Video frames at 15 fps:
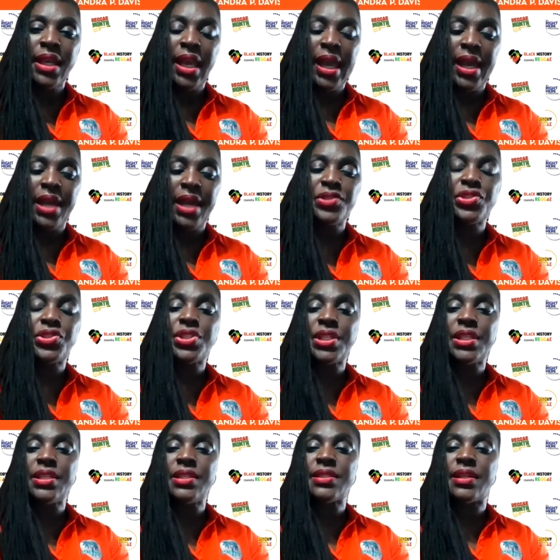and
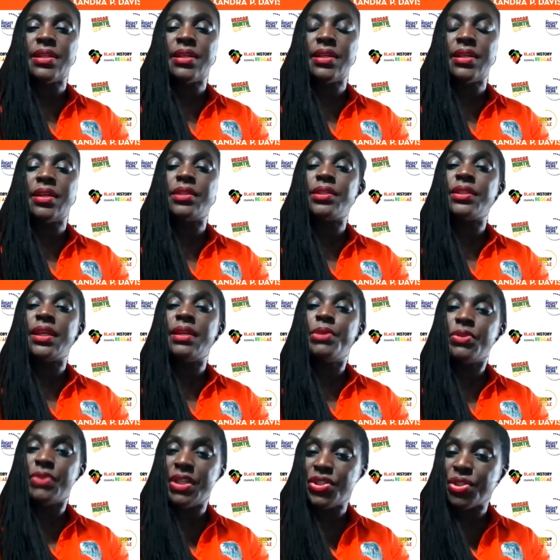she's an
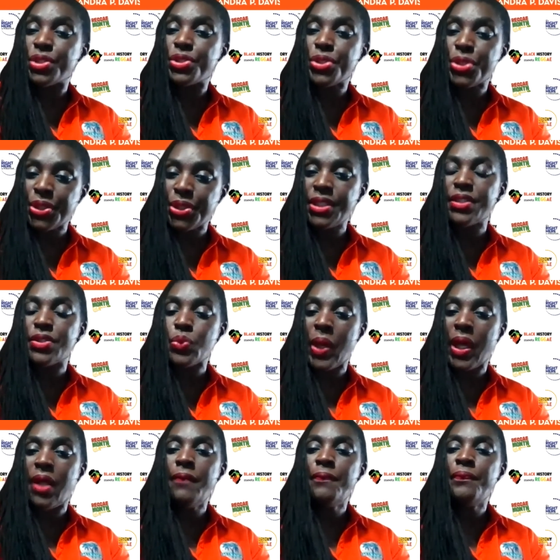immigration attorney as
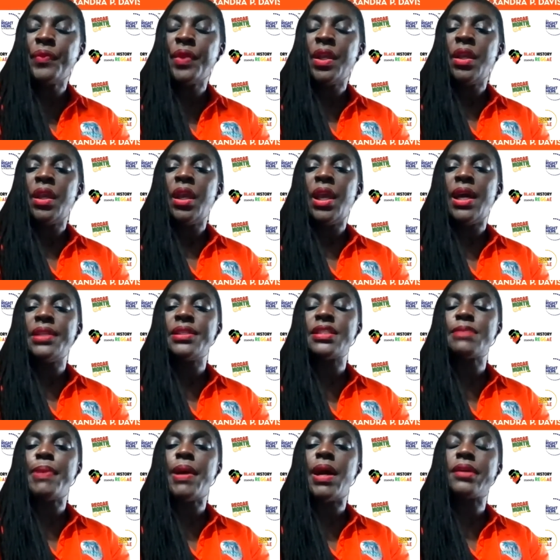well, and
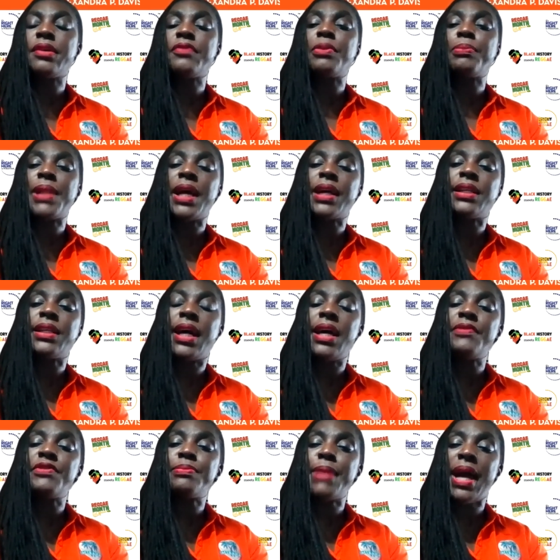is part of the Black
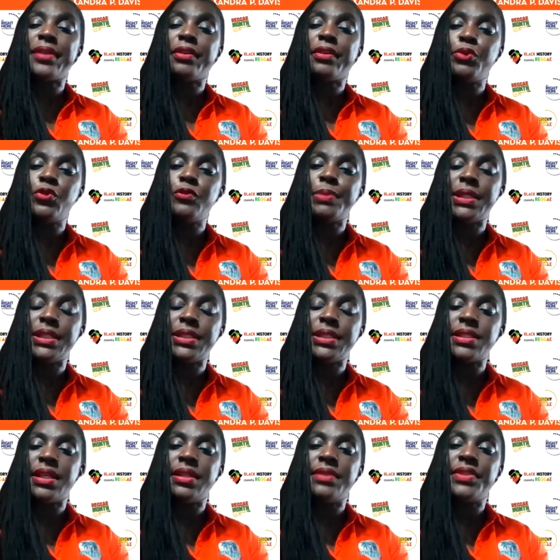Lives Matter movement
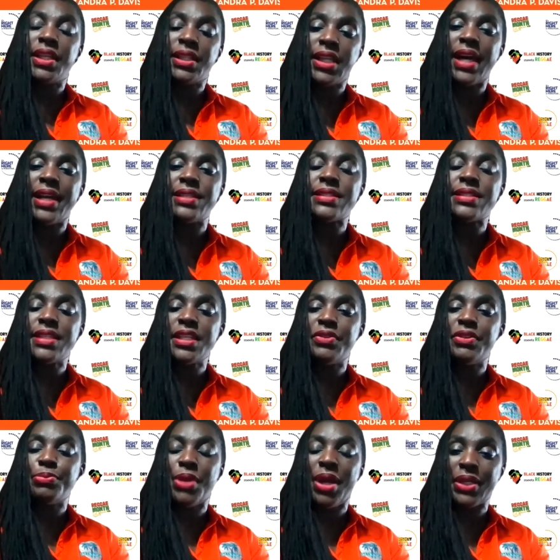of the Alliance here
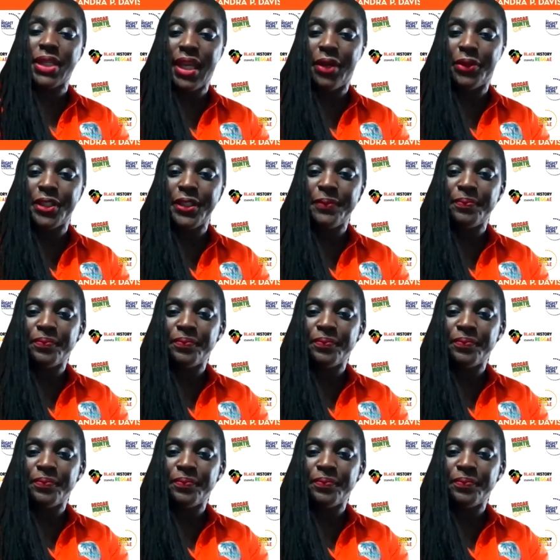in Broward County.